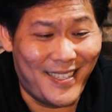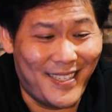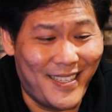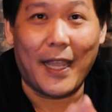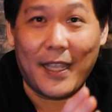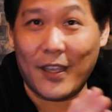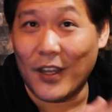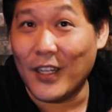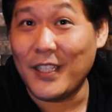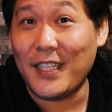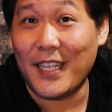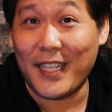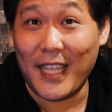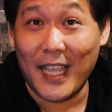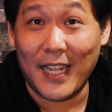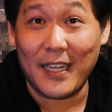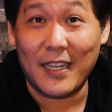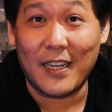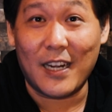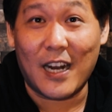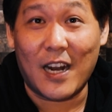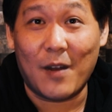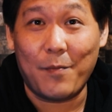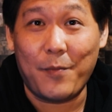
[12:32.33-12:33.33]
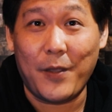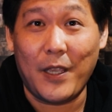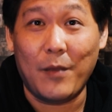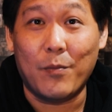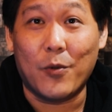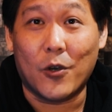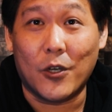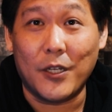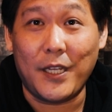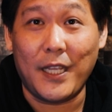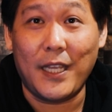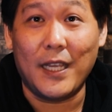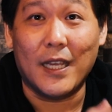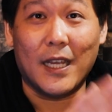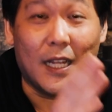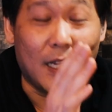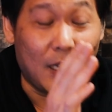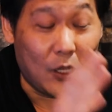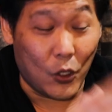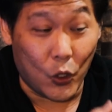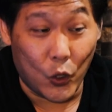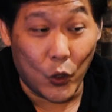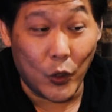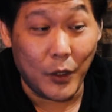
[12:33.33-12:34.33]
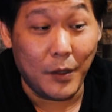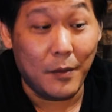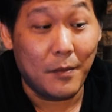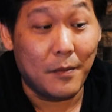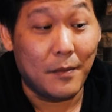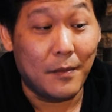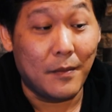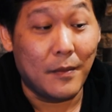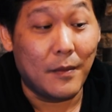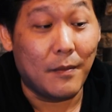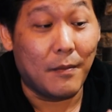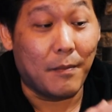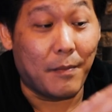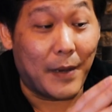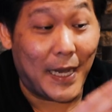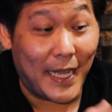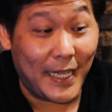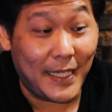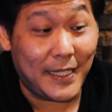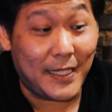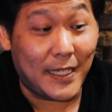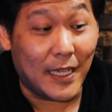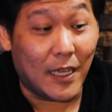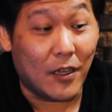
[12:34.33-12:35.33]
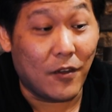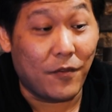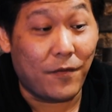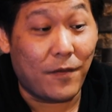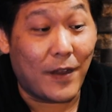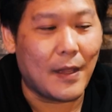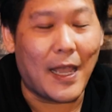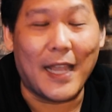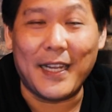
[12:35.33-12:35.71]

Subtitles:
I got the Canon RP body alone, by itself.